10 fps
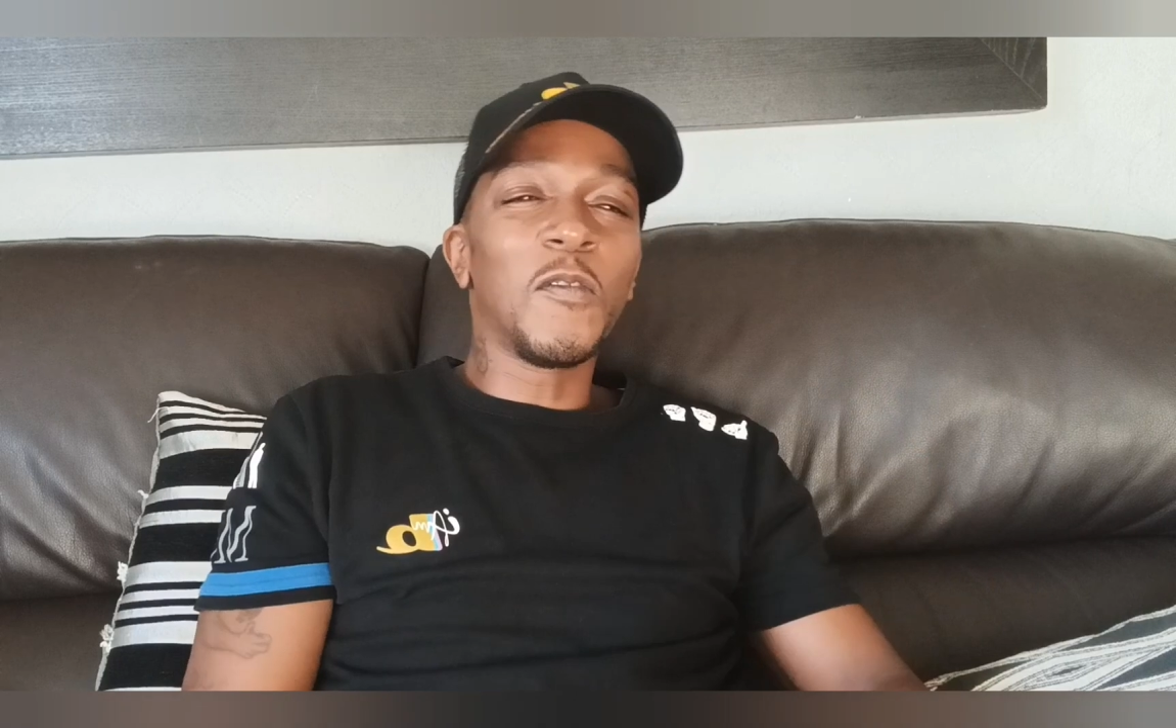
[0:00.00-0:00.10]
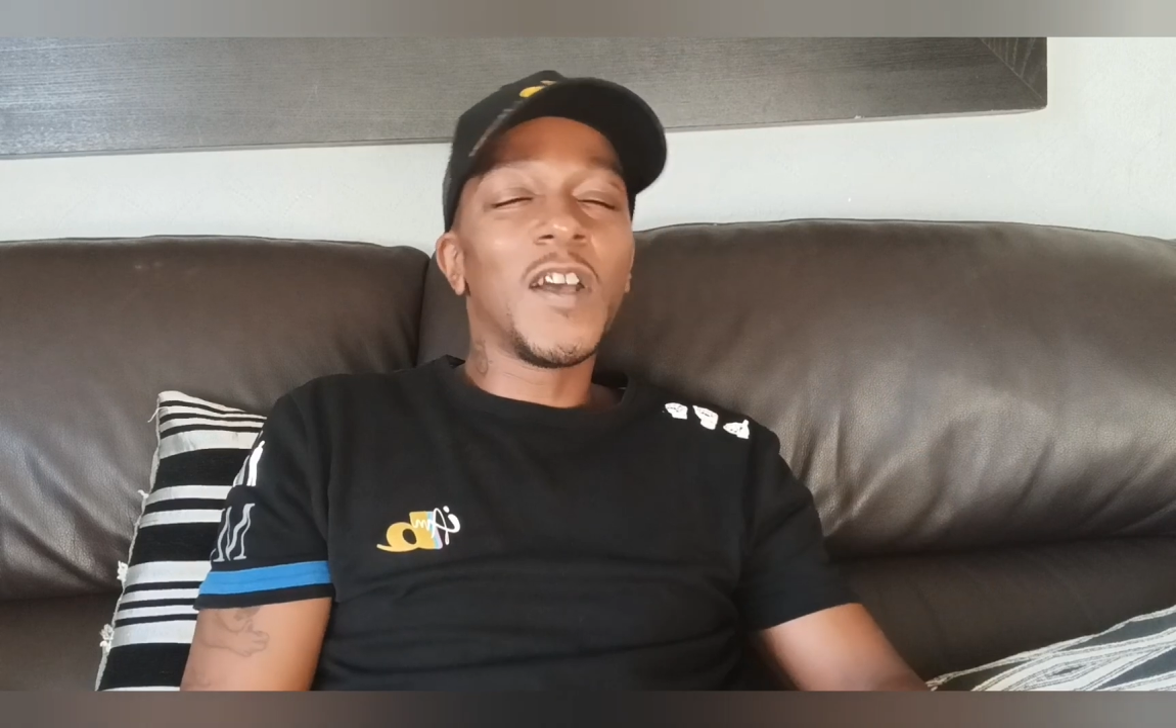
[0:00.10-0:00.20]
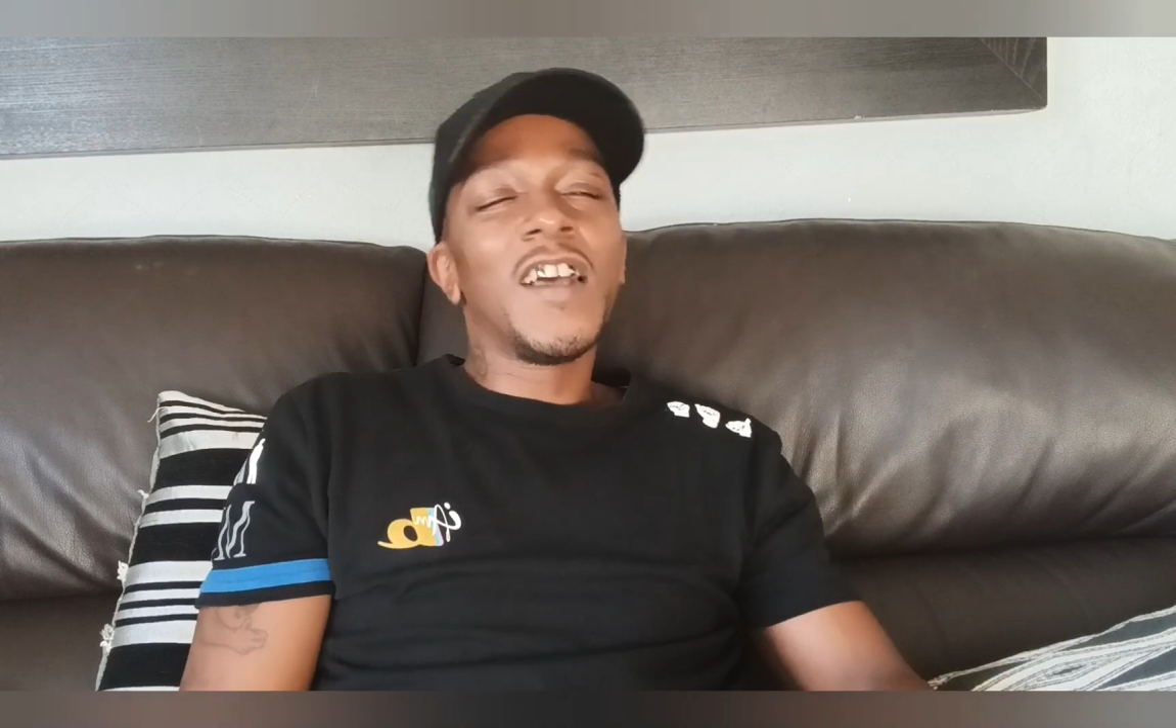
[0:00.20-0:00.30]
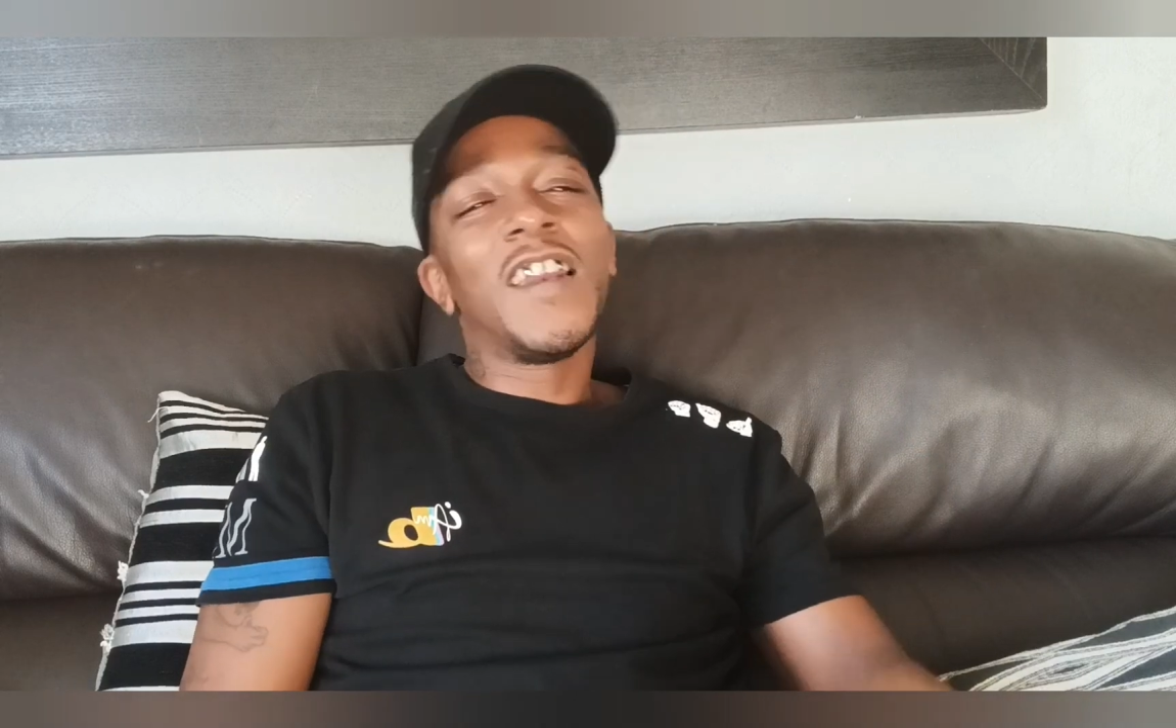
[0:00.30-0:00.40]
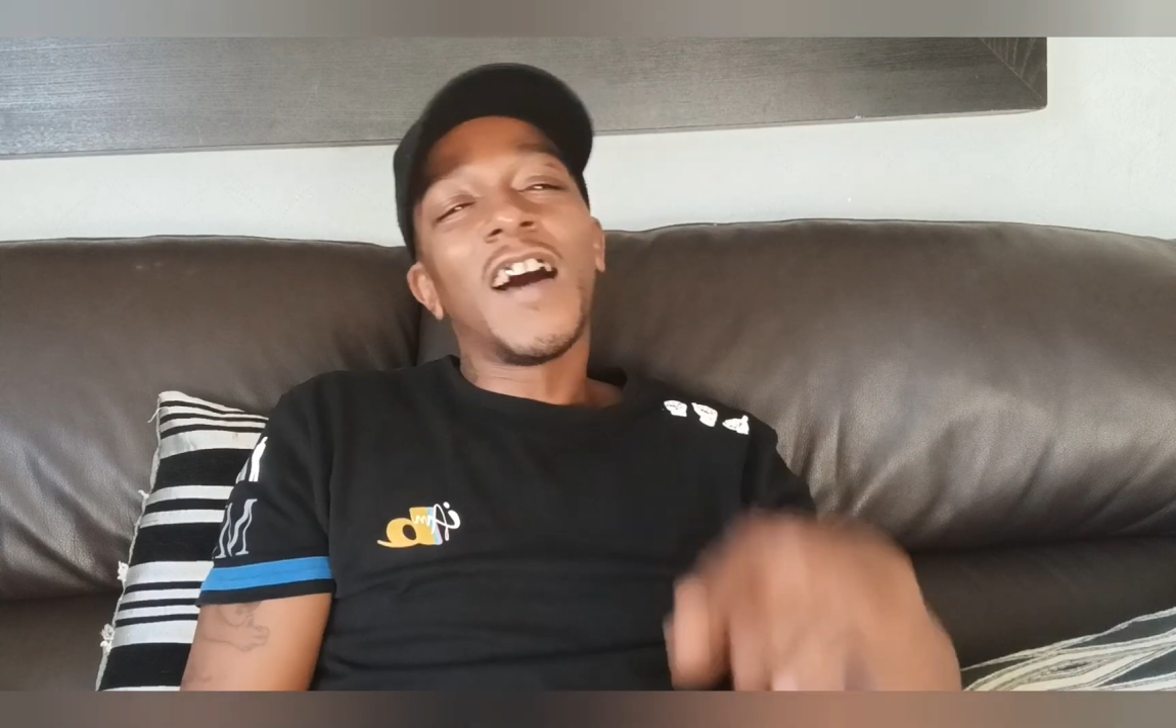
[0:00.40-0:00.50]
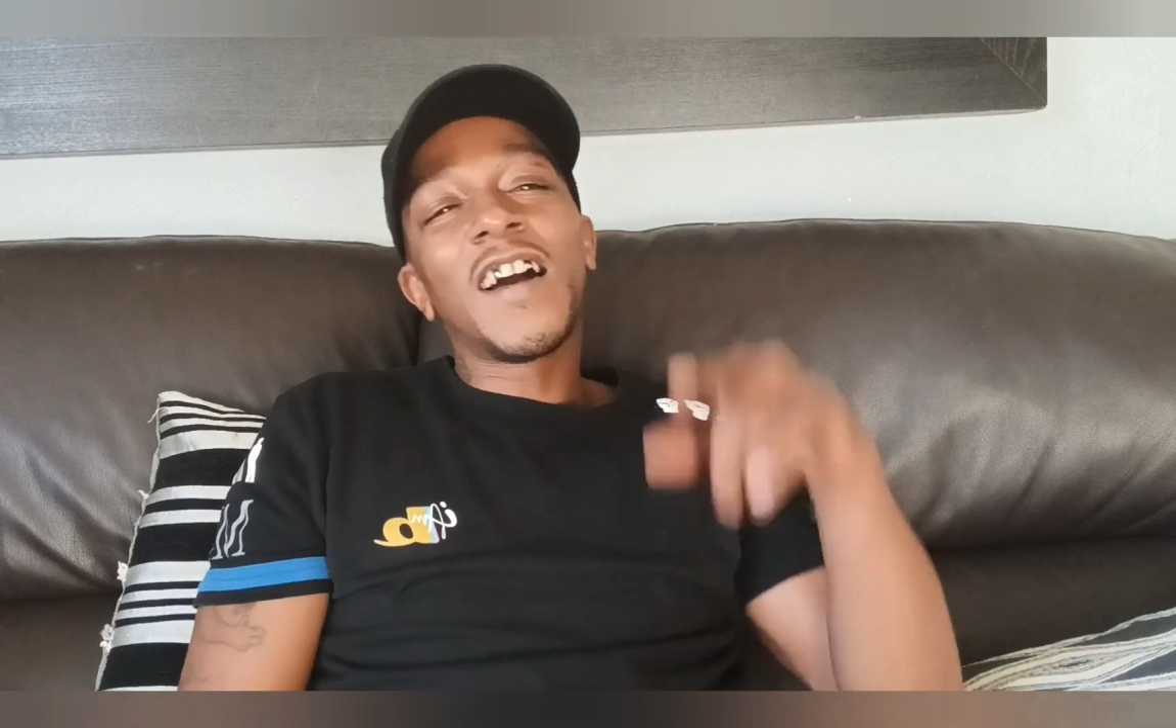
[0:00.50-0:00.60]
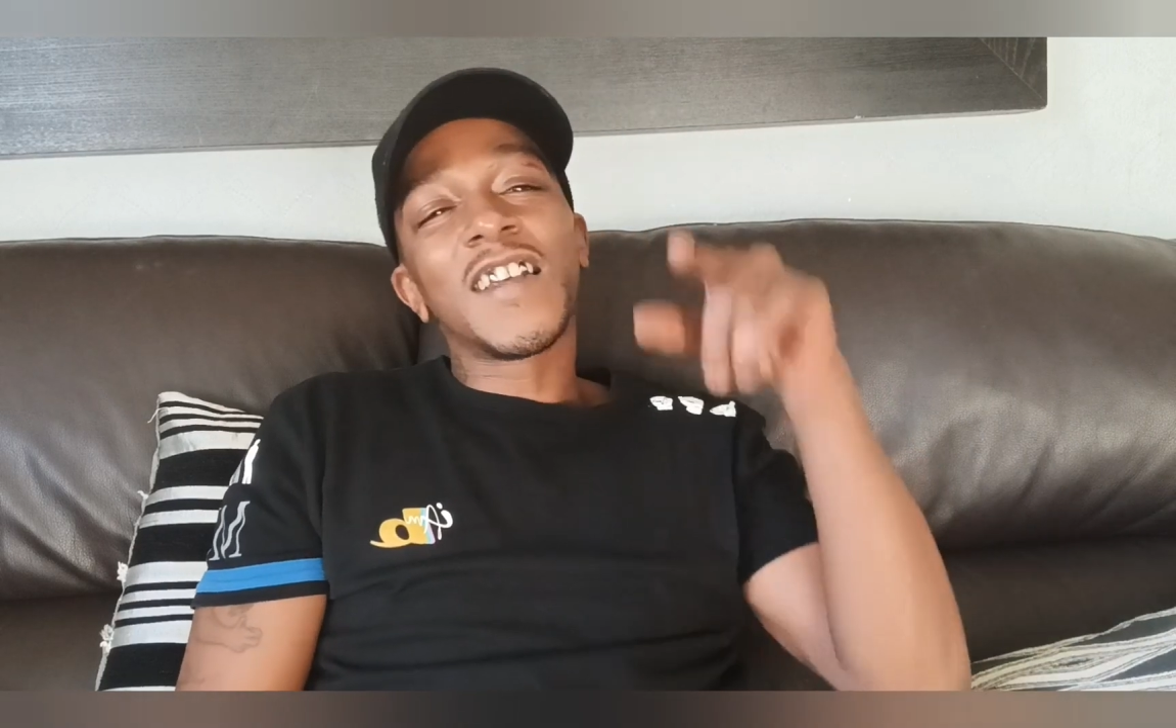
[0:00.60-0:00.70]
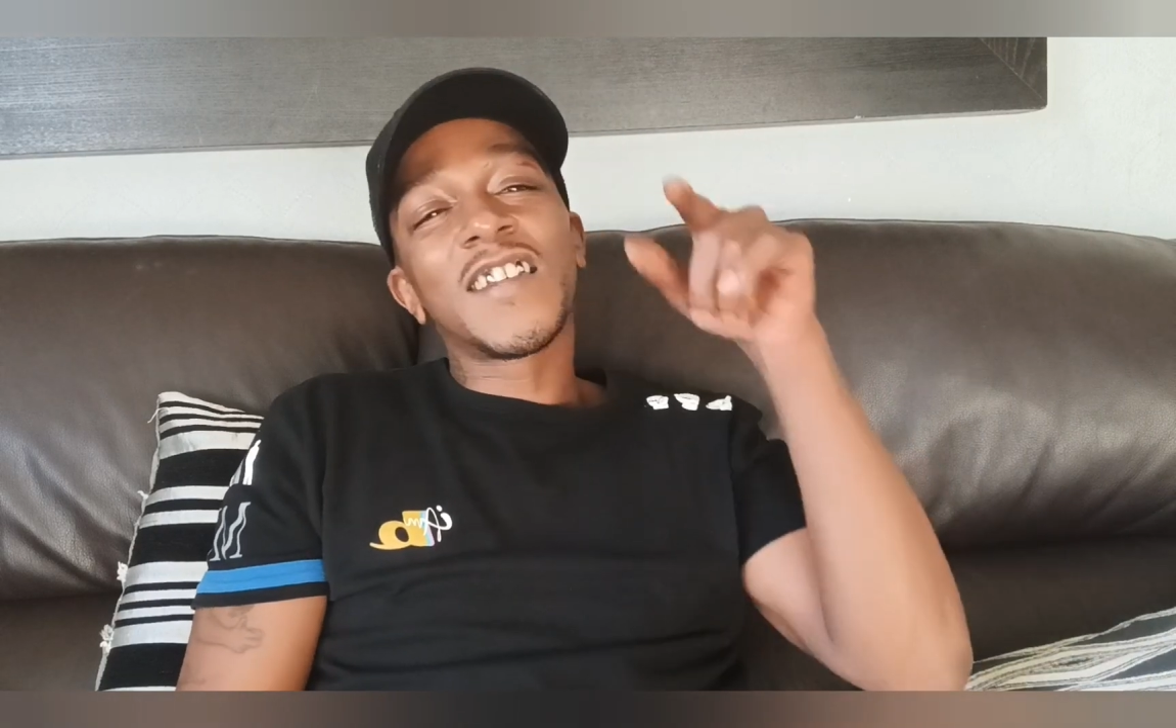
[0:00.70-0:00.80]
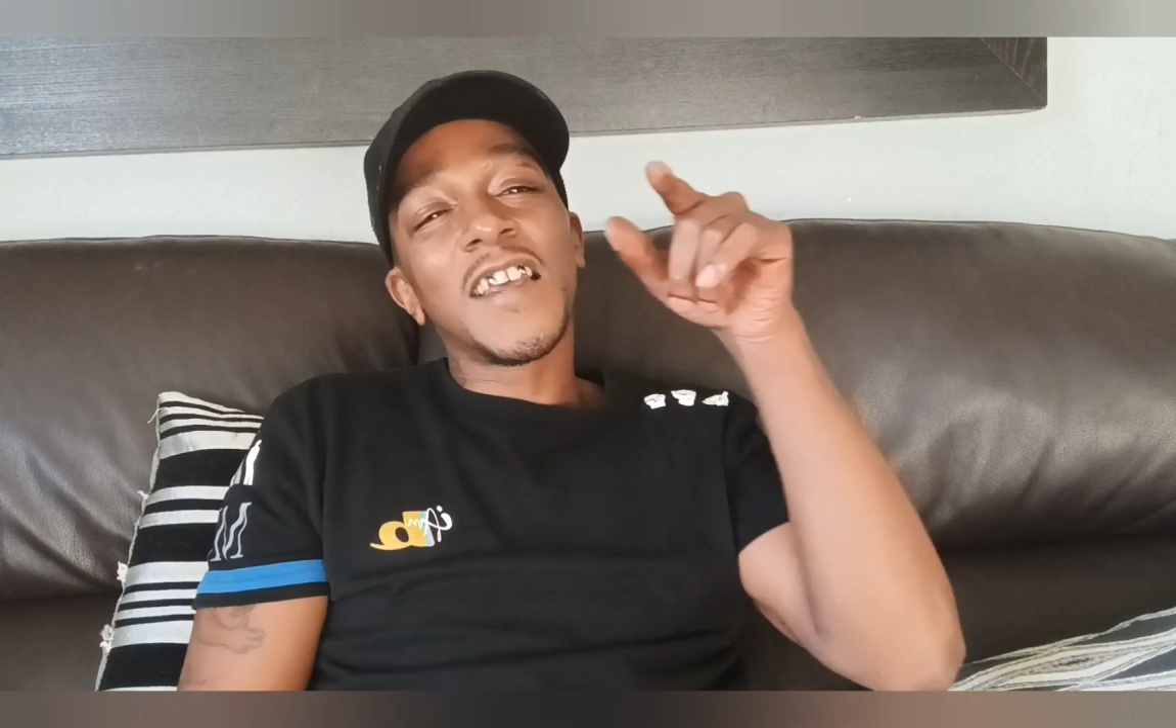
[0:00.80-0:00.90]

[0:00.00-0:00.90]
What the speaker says: Like I said,